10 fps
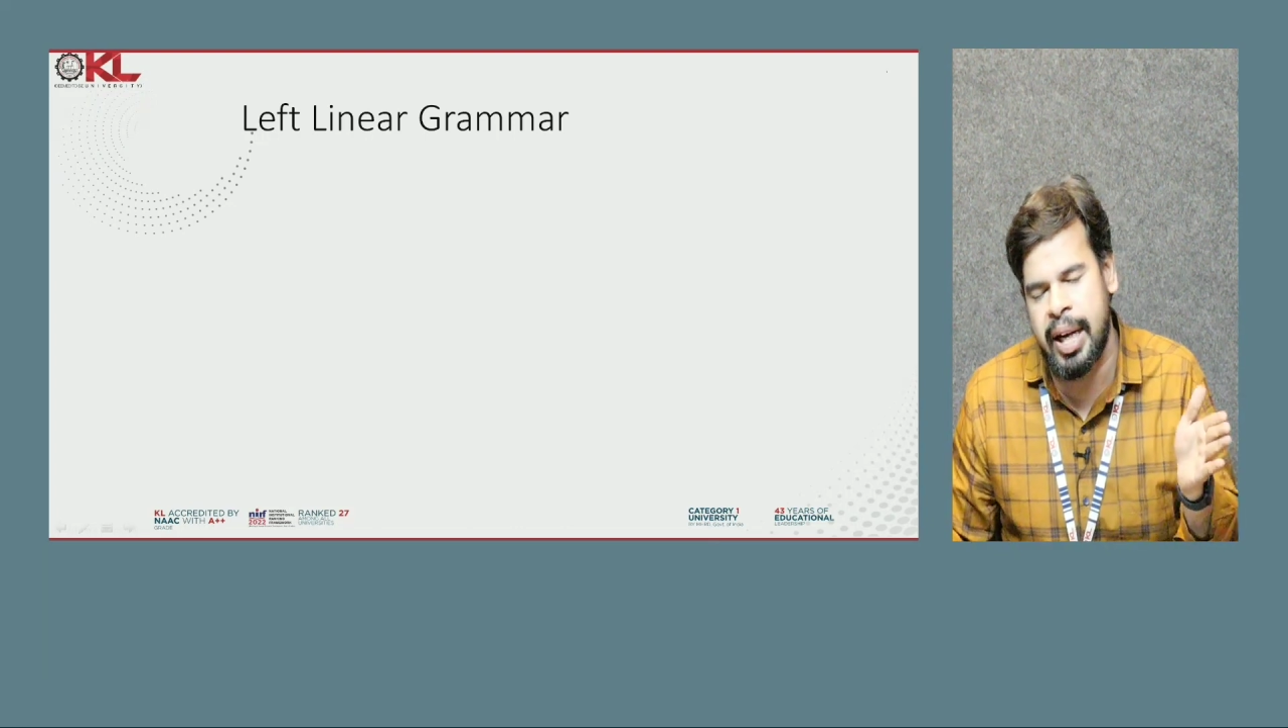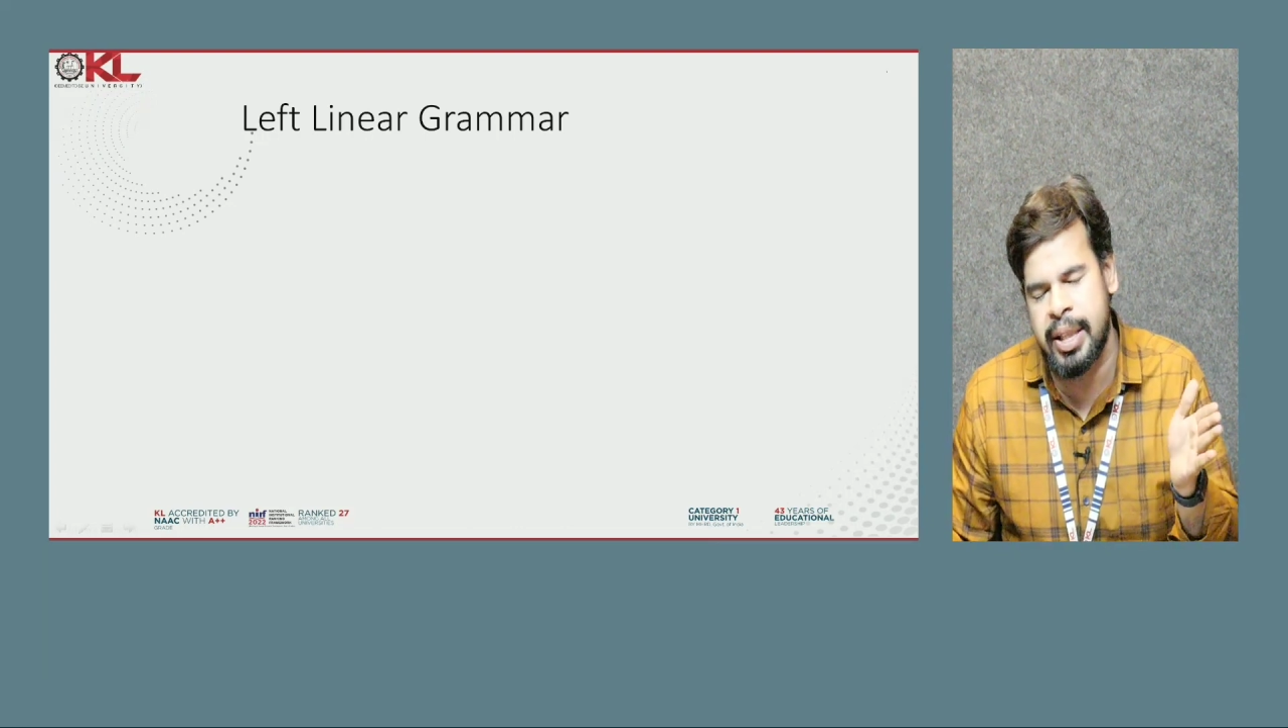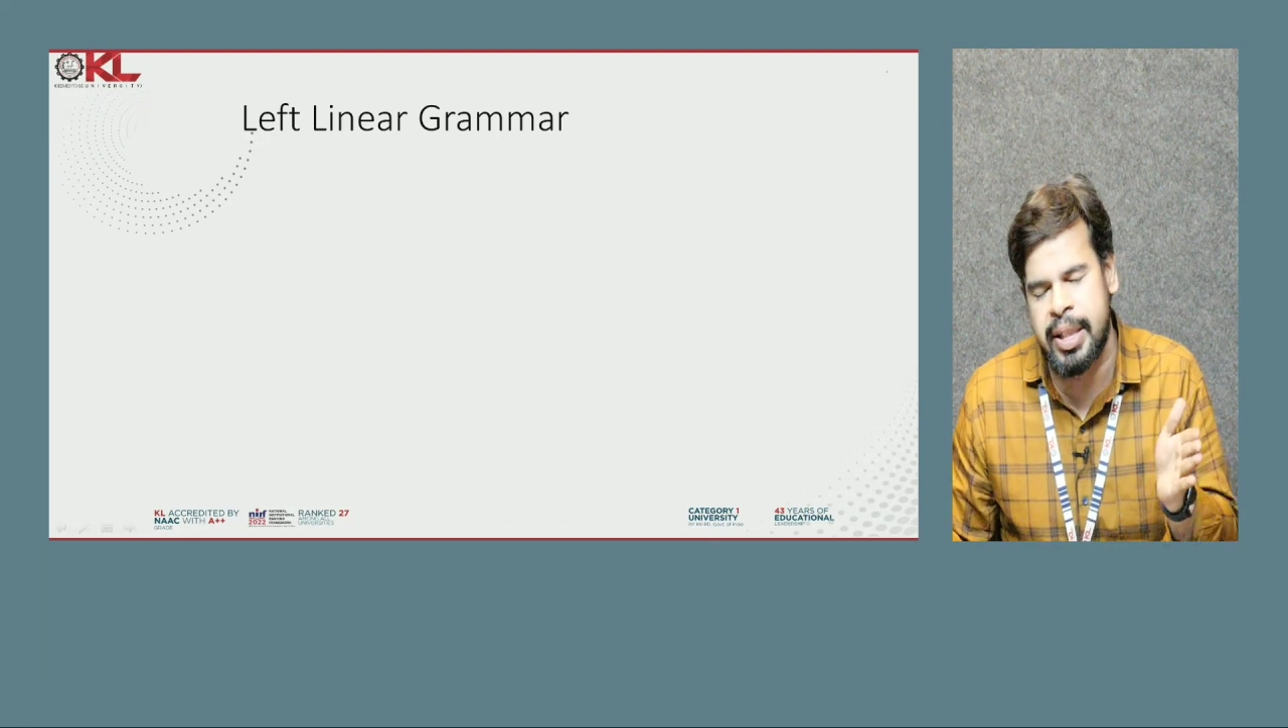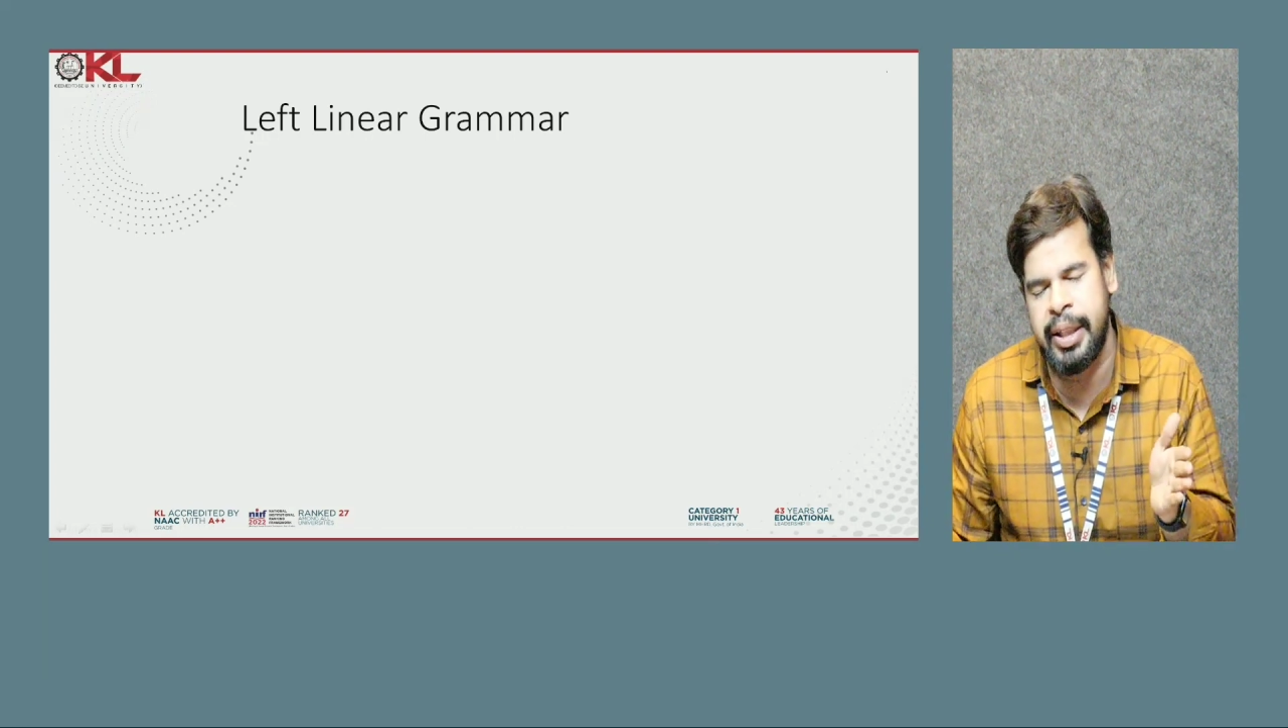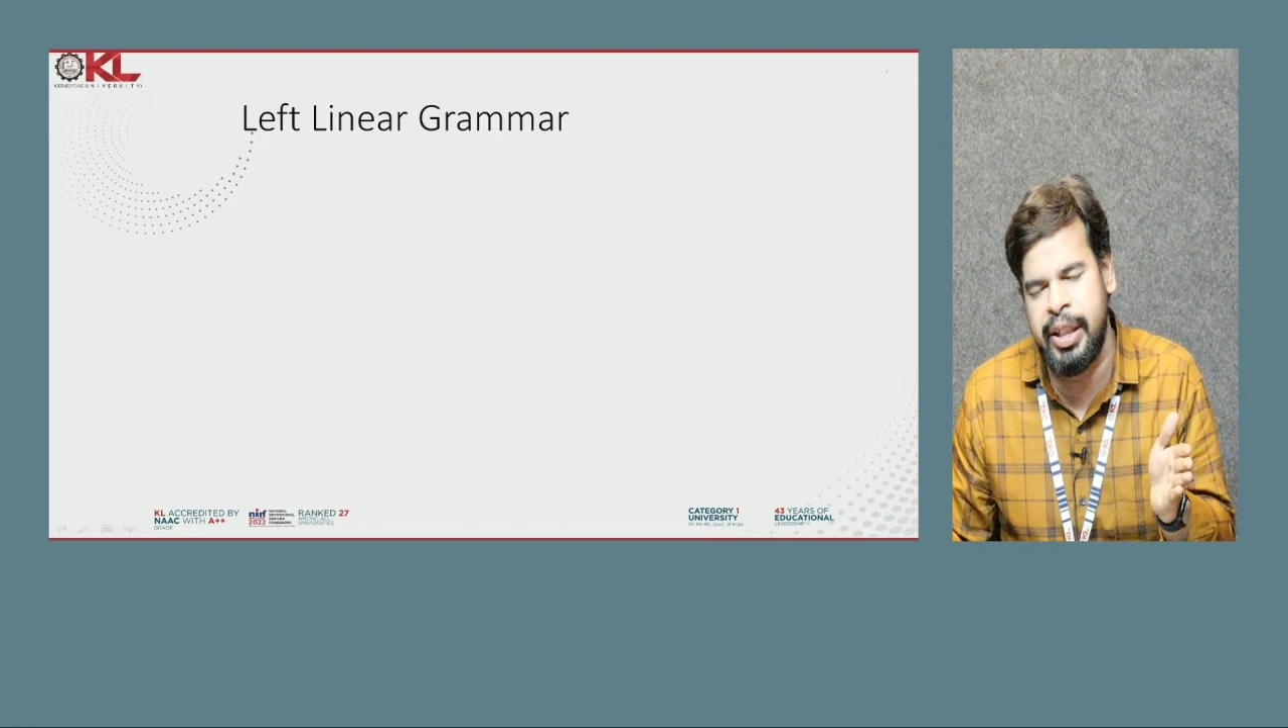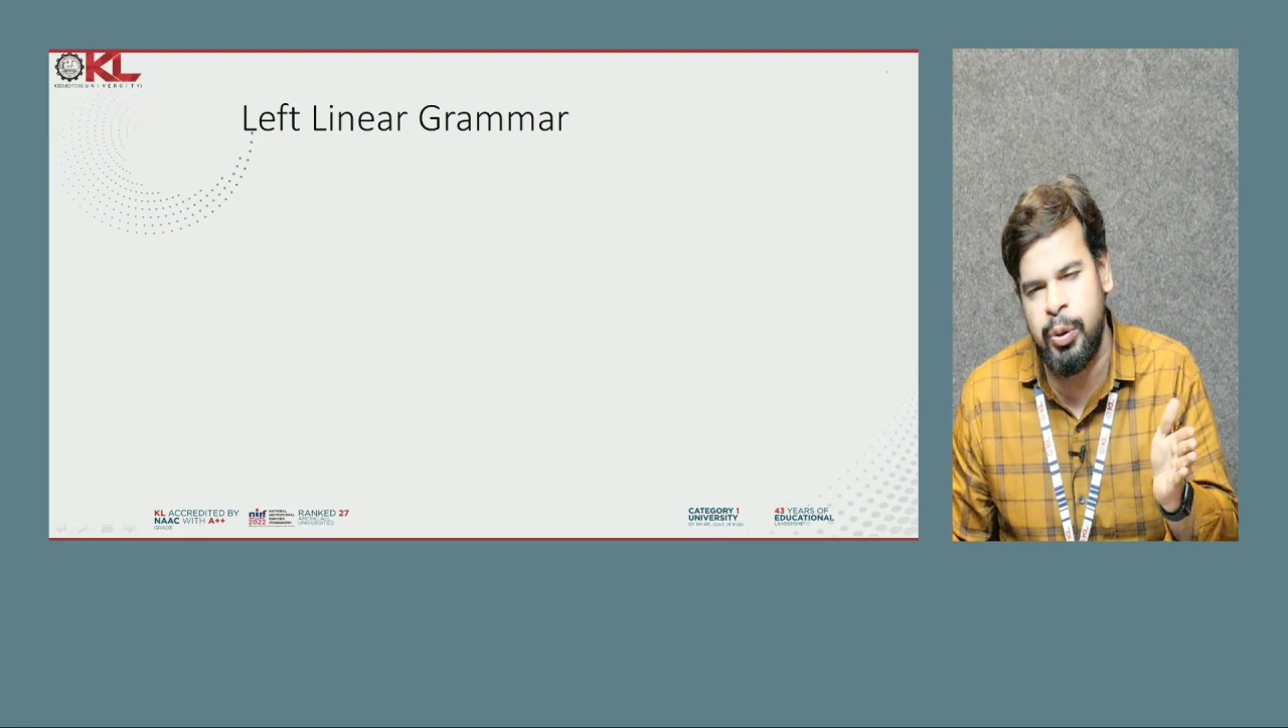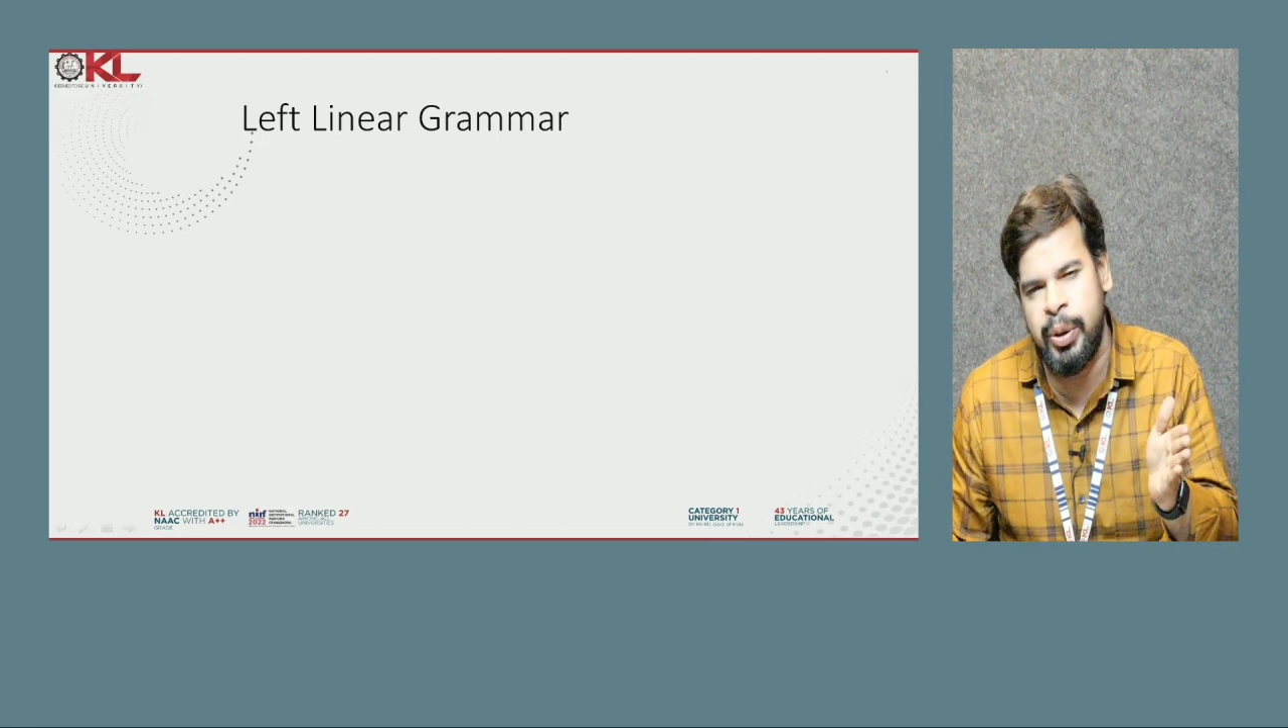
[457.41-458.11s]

assigned to